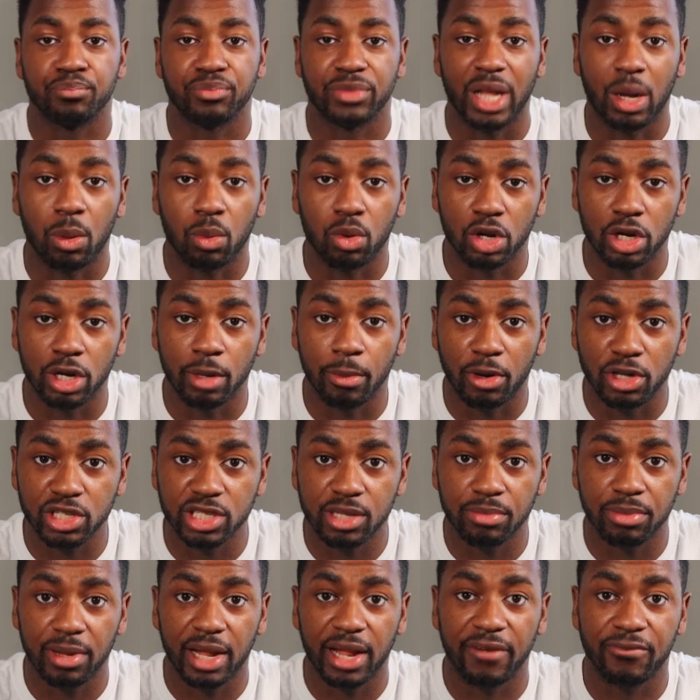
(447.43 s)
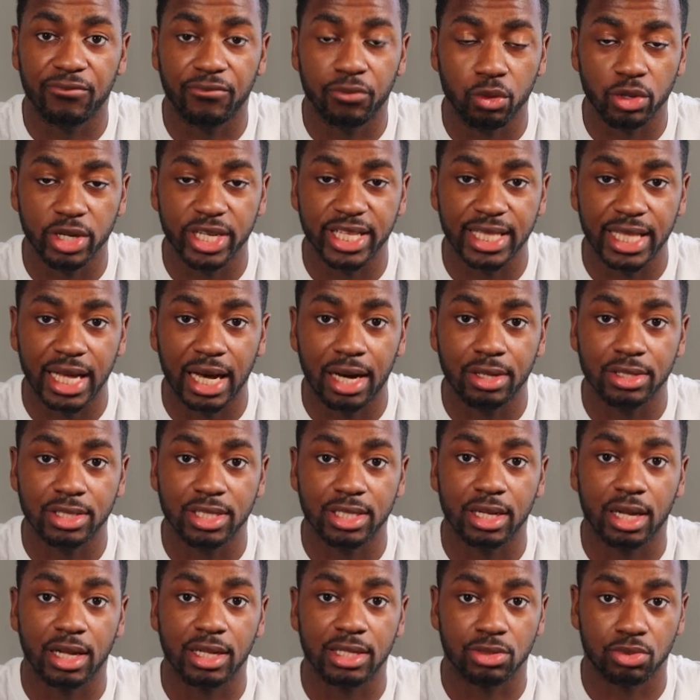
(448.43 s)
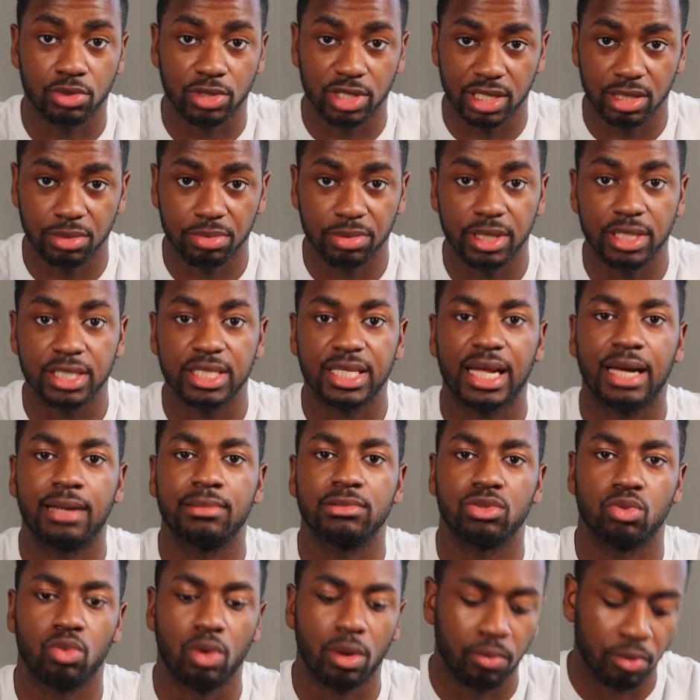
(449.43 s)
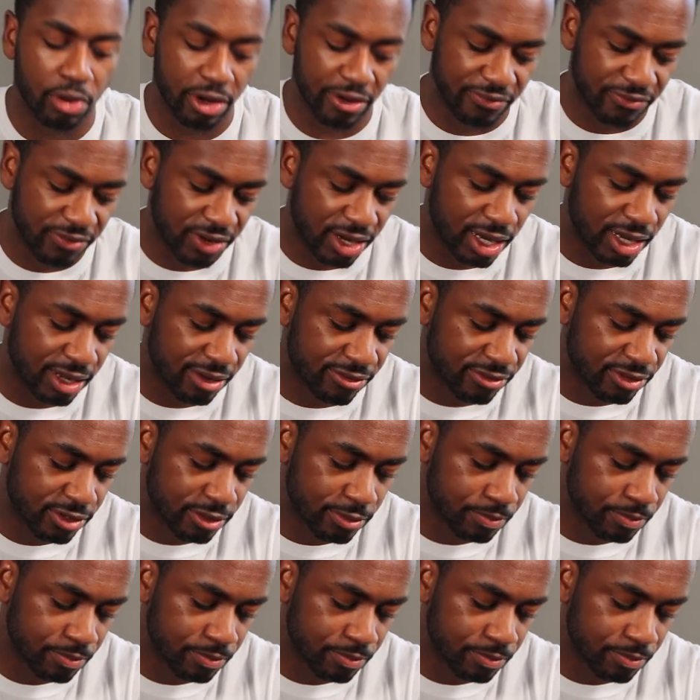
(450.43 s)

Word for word: Now we're going to multiply $40,000 worth of spend times 1.5.